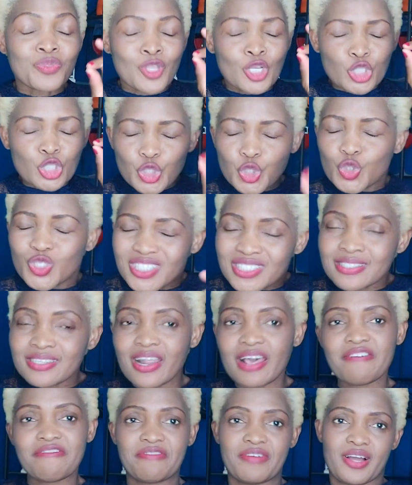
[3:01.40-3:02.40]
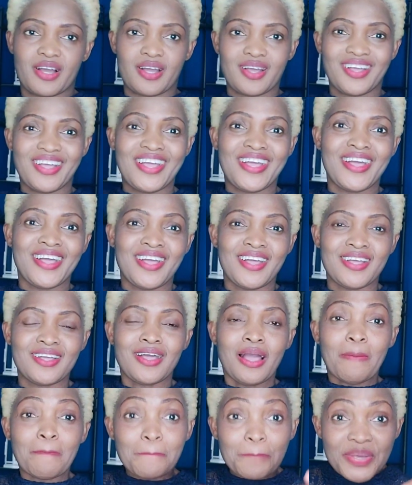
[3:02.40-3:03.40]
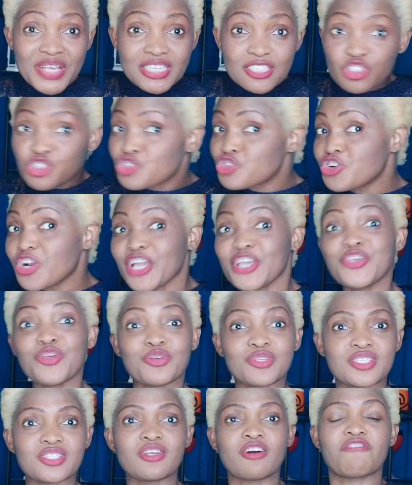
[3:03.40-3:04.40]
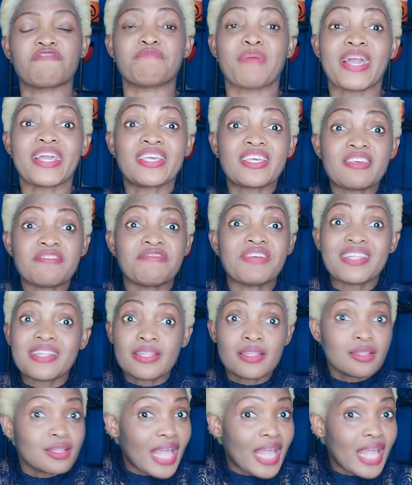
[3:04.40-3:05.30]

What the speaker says: should never betray yourself by giving